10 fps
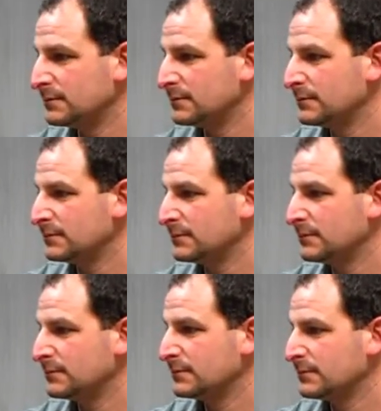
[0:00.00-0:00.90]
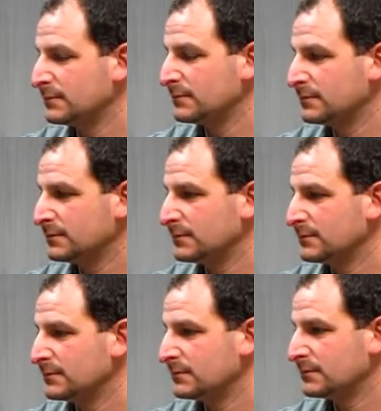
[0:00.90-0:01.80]

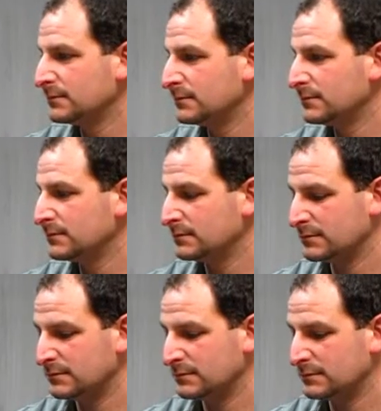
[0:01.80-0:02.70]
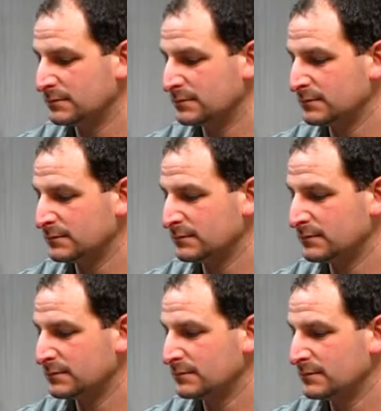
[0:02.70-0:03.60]

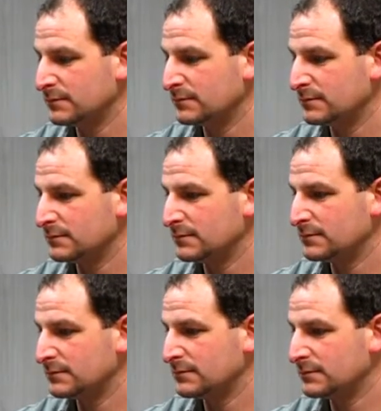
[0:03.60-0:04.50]
(silent)